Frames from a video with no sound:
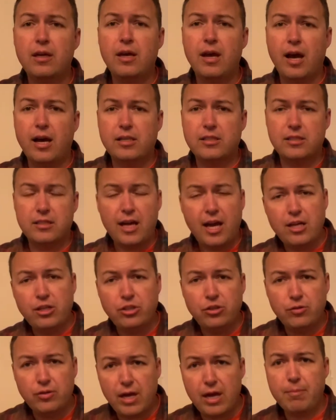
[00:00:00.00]
a
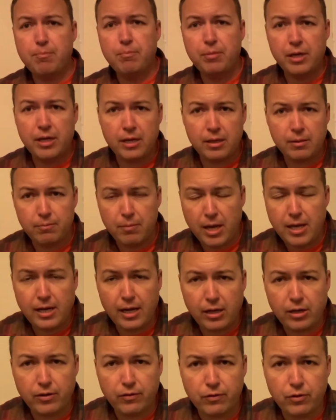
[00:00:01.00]
statue that big made
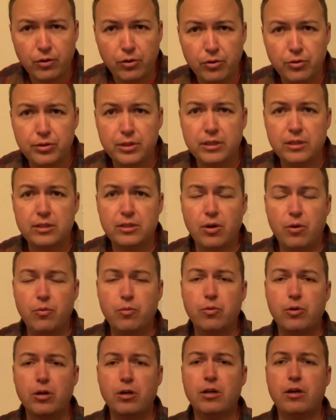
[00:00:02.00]
out of gold is a
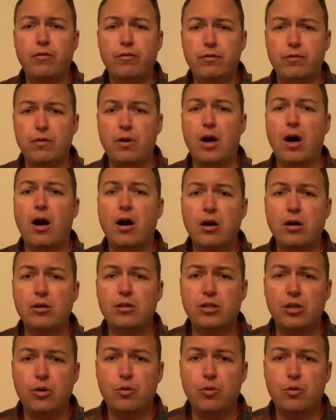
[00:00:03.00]
work of art and a